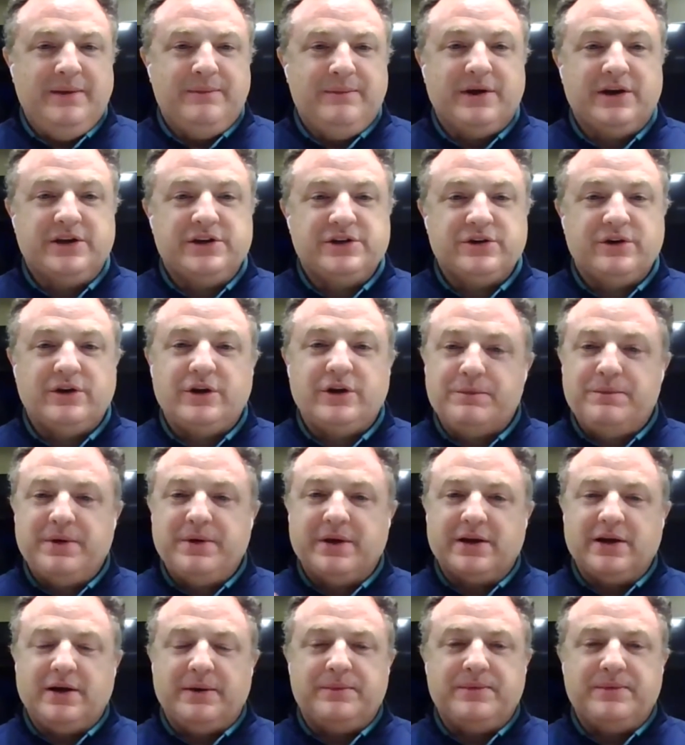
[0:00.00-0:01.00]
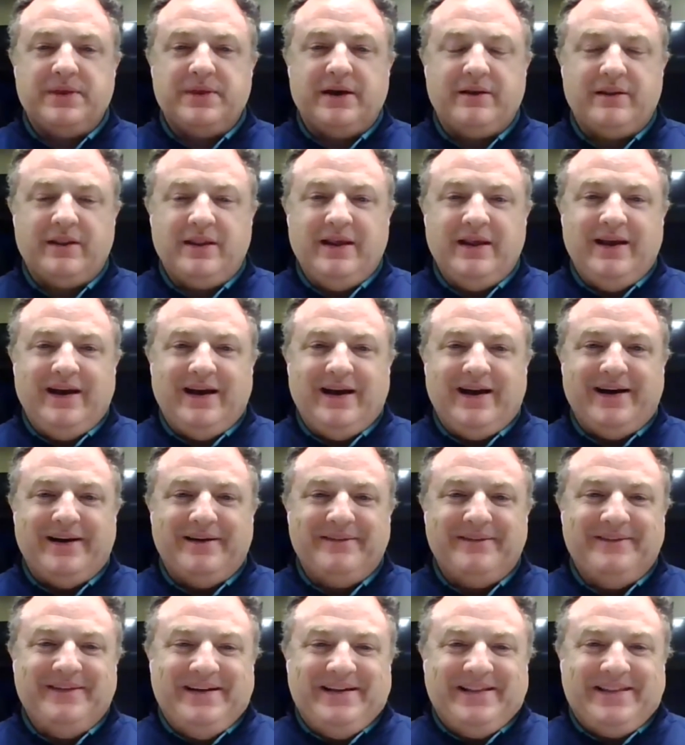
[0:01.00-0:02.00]
Make sure you pick up that
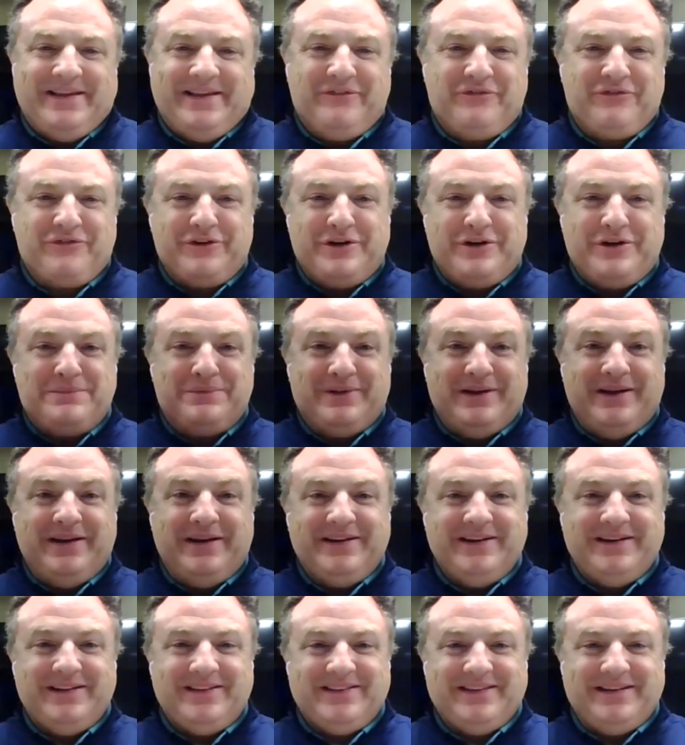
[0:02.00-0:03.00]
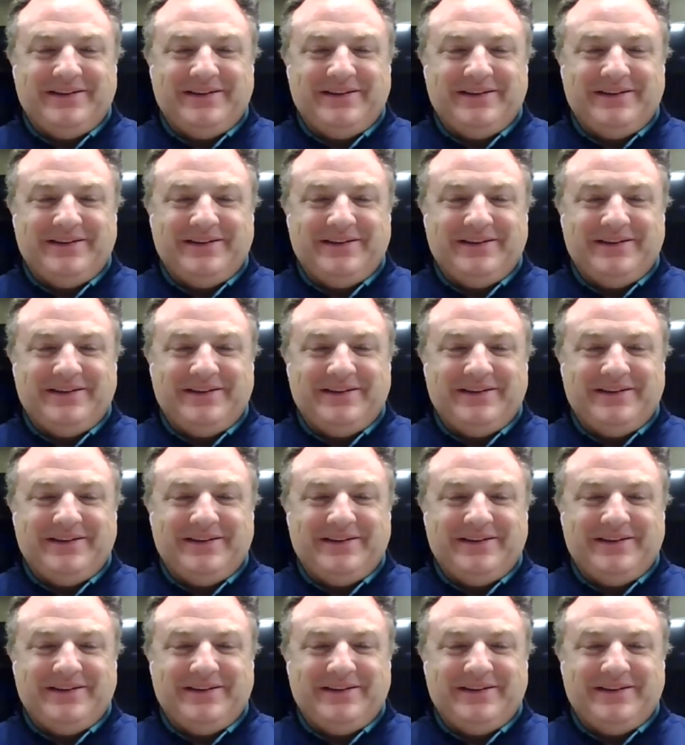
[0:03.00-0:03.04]
free blanket.